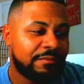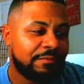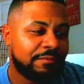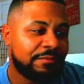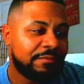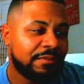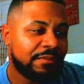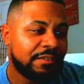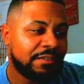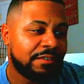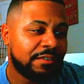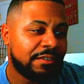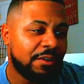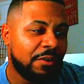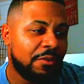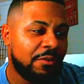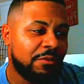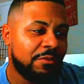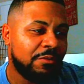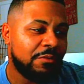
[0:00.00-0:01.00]

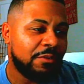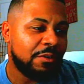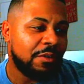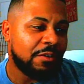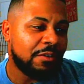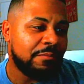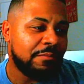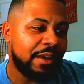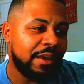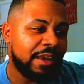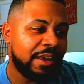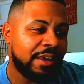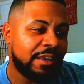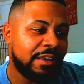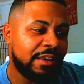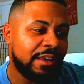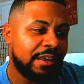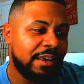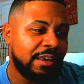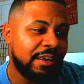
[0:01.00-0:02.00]
So Kokomet,
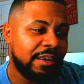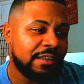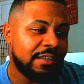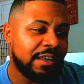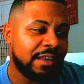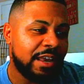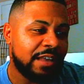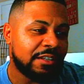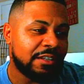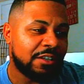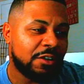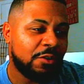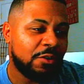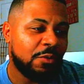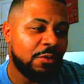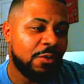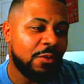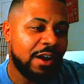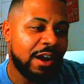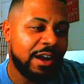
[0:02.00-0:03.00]
he has a
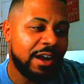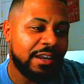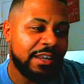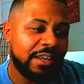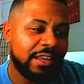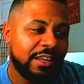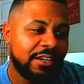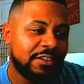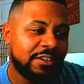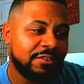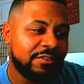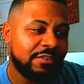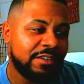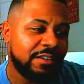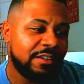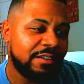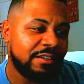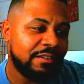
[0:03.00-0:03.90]
quad injury.